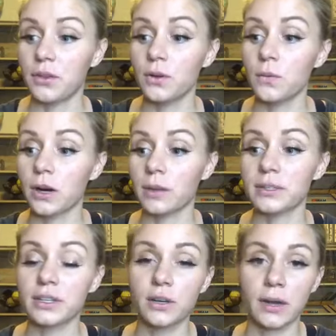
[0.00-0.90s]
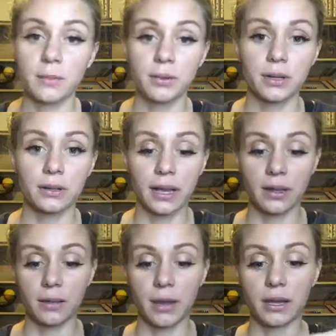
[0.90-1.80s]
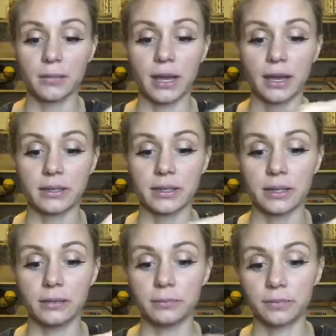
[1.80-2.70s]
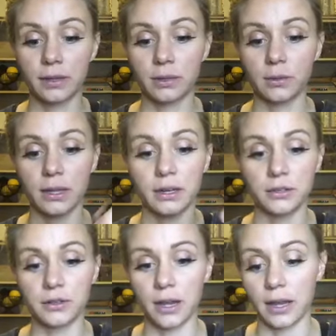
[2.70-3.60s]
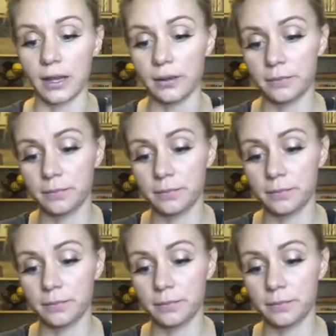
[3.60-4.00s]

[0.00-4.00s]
going to go ahead and put a line on the back of my hand here, and we'll let it dry.